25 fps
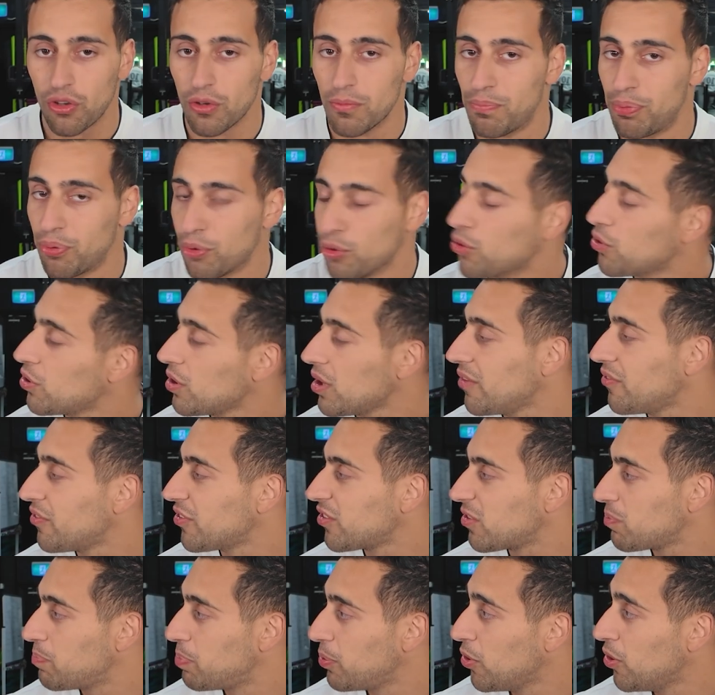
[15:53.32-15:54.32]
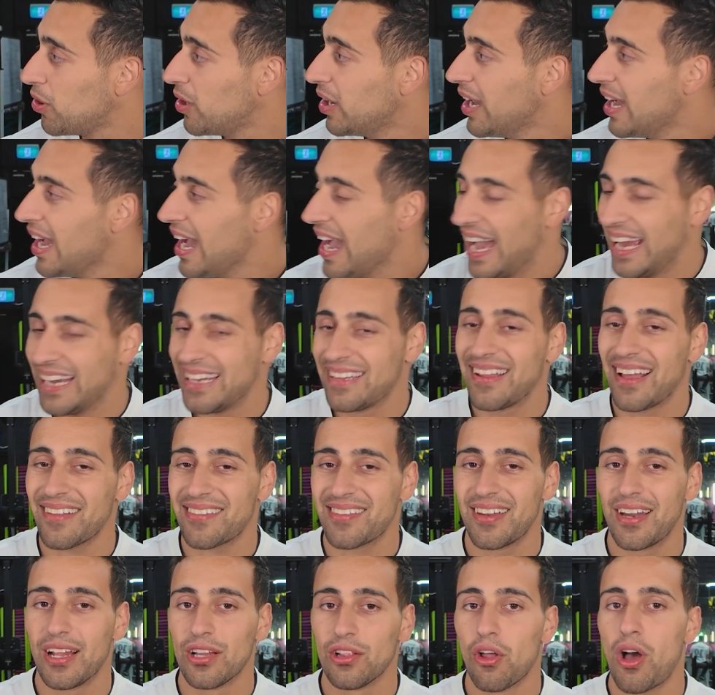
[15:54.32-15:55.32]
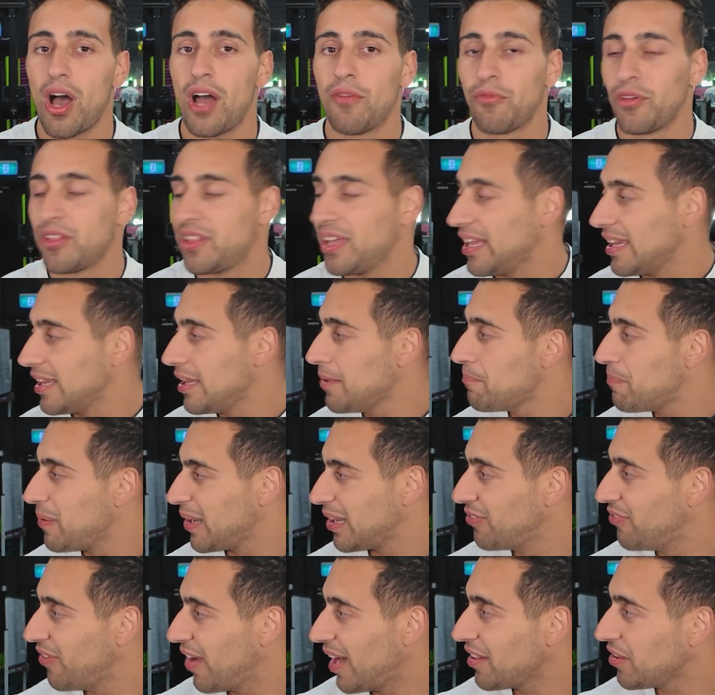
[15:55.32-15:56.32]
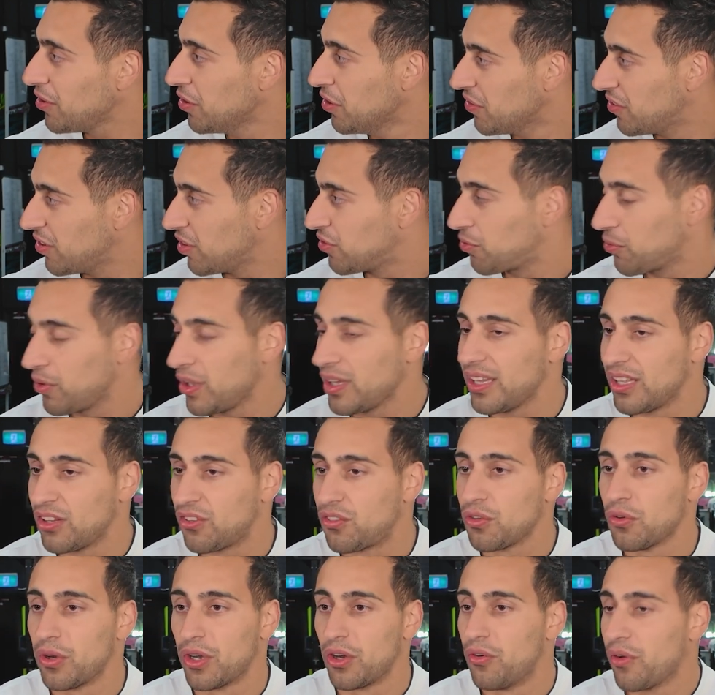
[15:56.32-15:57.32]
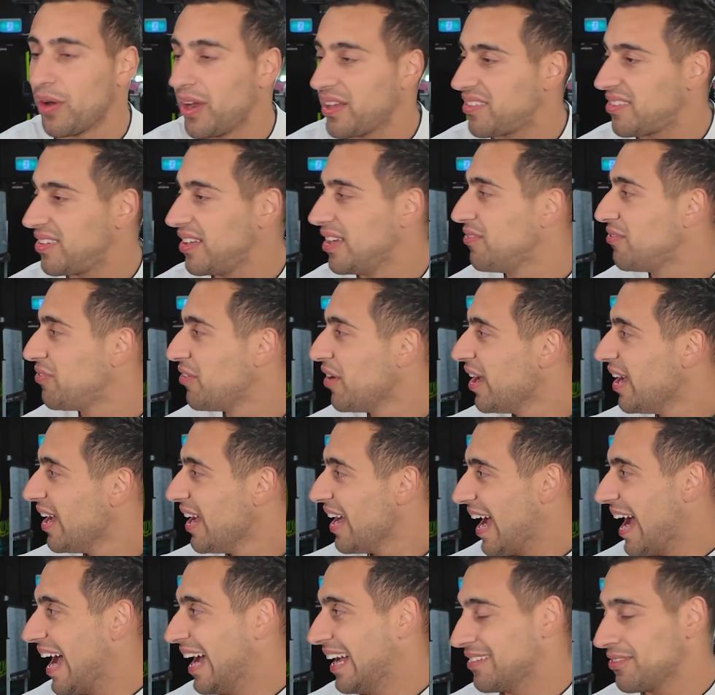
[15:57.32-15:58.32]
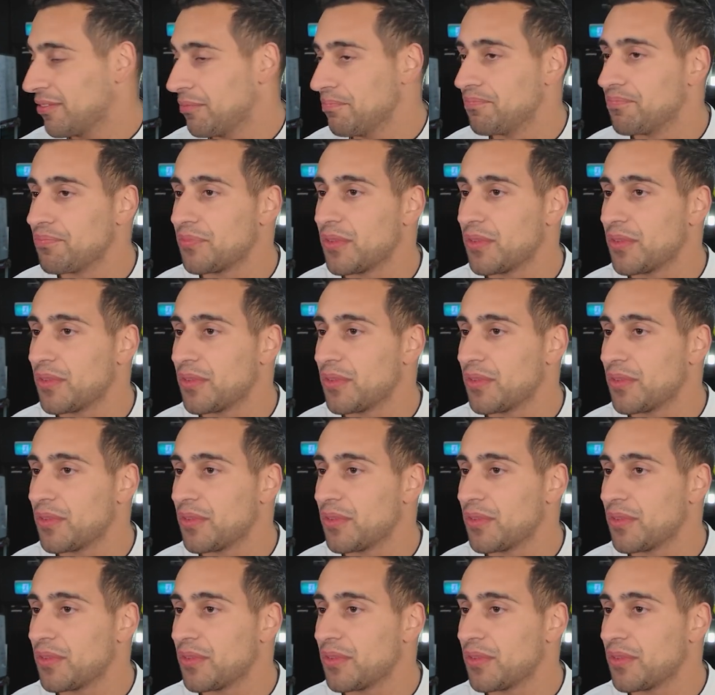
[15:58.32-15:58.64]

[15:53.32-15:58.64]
brutal of a sport and it doesn't align with the Olympic values. It's really too aggressive and,